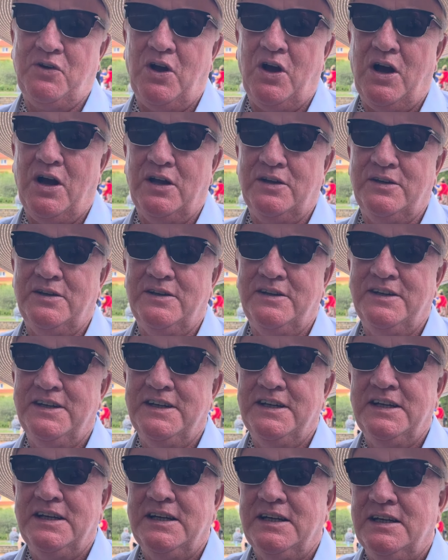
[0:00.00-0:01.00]
God.
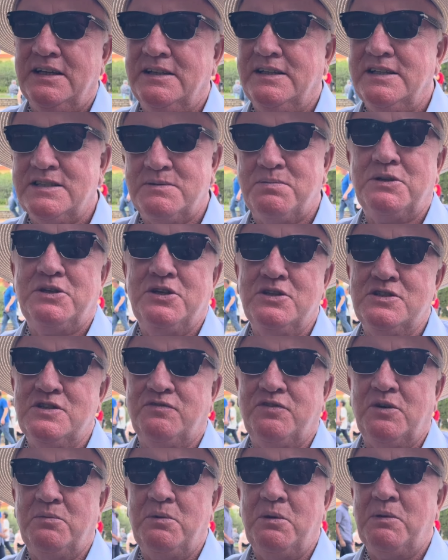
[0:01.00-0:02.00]
This is what does it
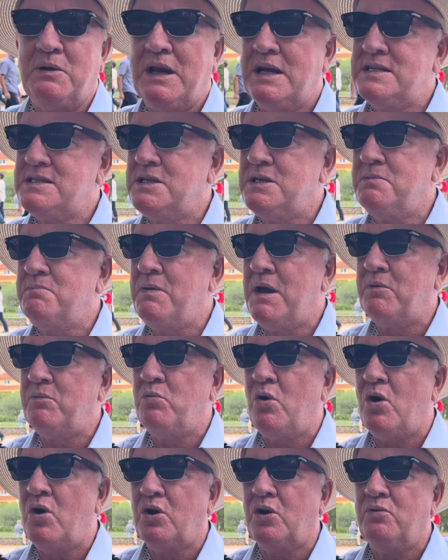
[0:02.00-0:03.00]
for me. When I see men
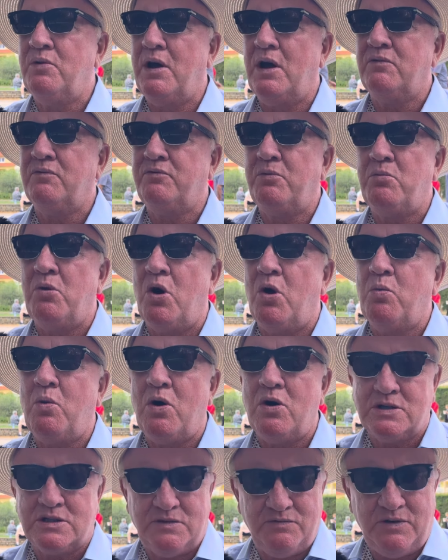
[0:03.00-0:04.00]
walking around from all
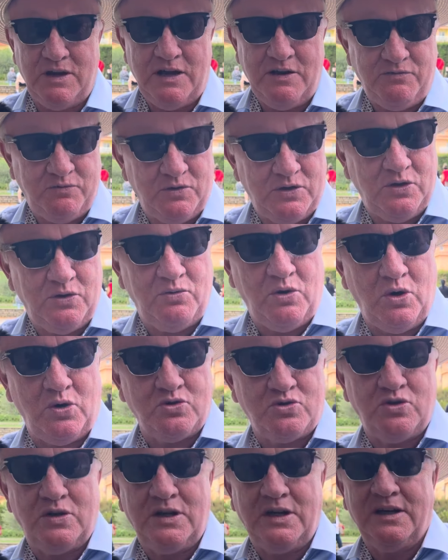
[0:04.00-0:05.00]
walks of life with their
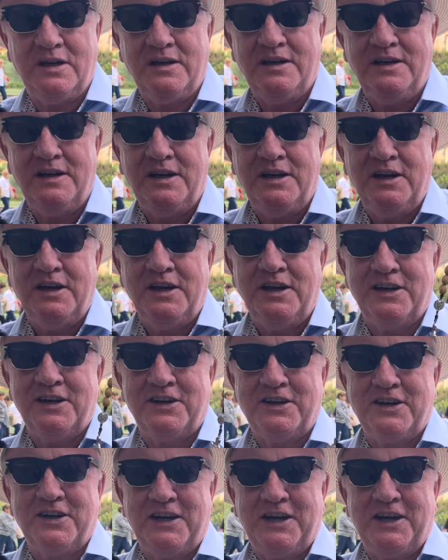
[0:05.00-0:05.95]
rosary. Here it is, man.